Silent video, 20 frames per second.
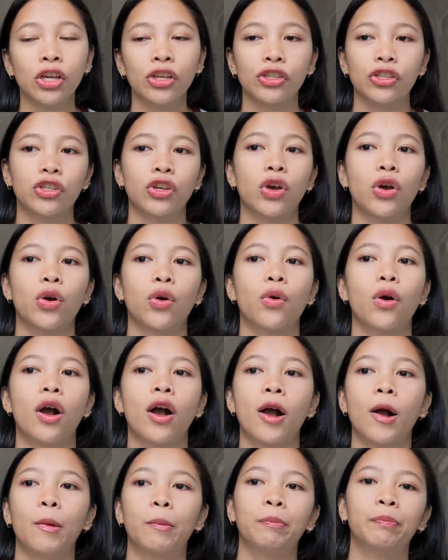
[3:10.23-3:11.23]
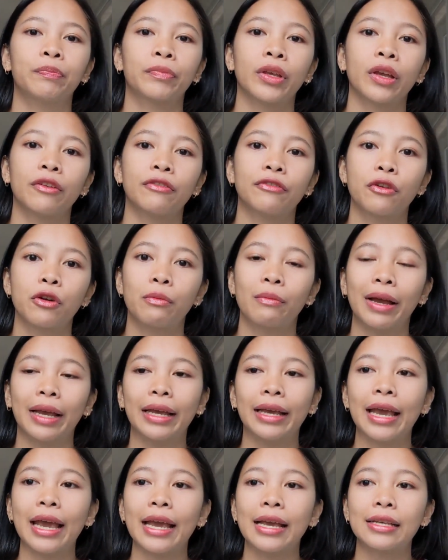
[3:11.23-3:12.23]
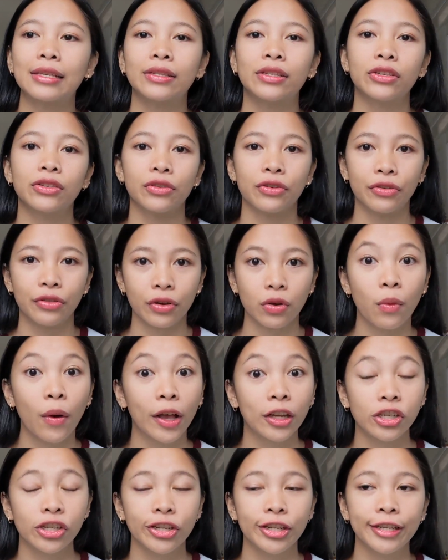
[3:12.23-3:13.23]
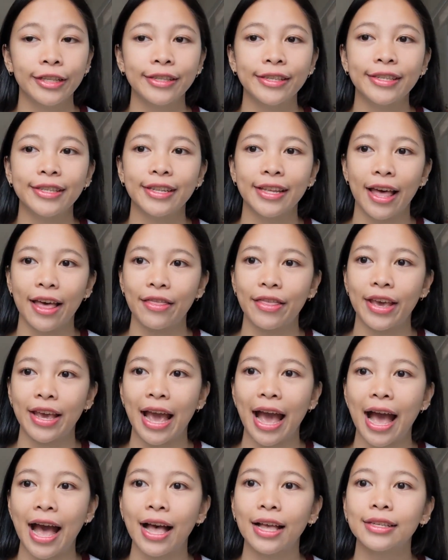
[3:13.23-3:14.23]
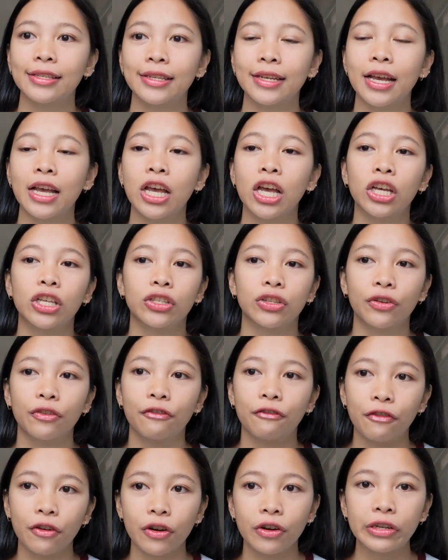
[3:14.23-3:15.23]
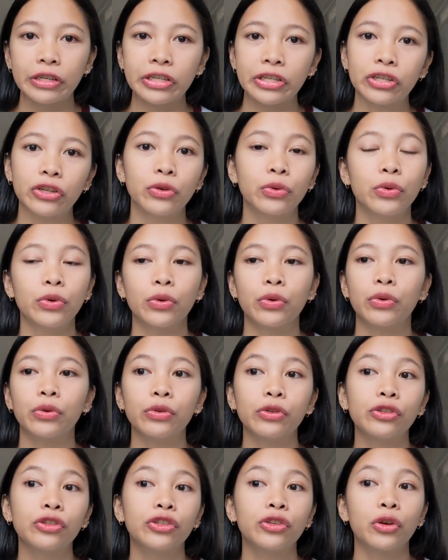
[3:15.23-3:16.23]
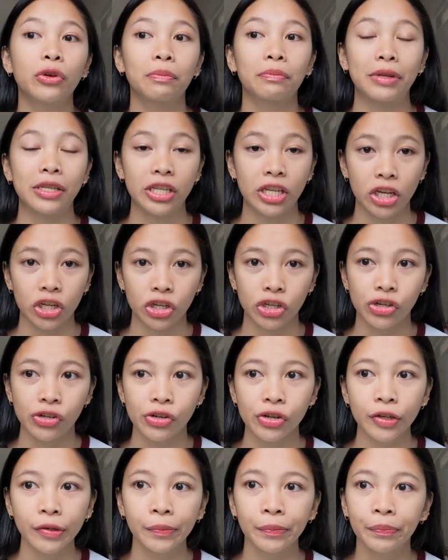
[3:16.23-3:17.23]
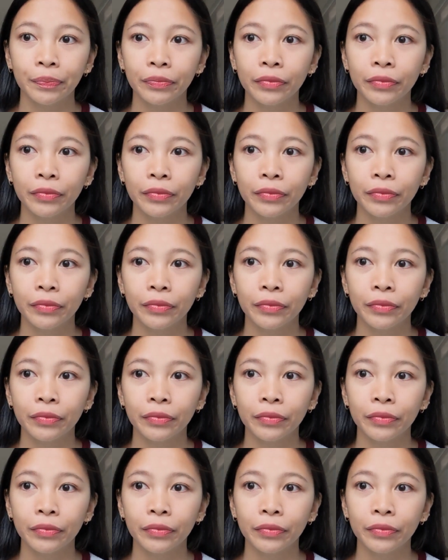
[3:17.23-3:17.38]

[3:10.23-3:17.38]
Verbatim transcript: So um, for my case, these are the questions that they ask. So first, who, who's your petitioner?